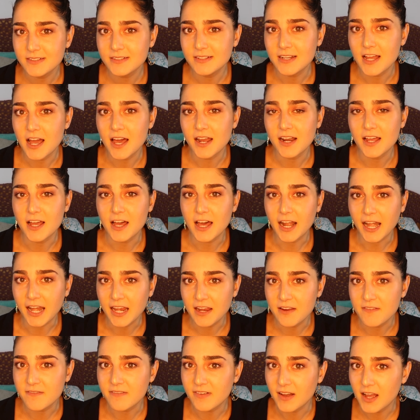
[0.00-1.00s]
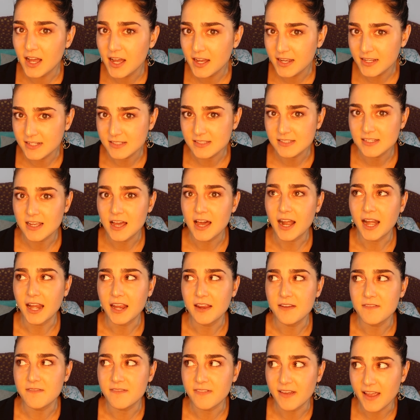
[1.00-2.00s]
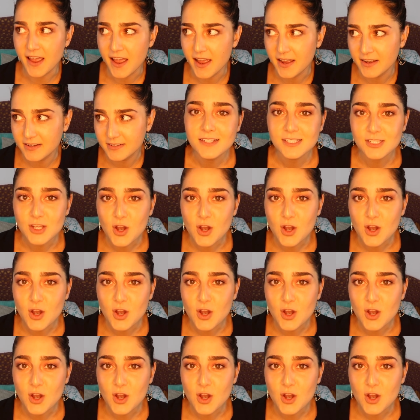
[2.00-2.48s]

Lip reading: Not arriva, it's arrive.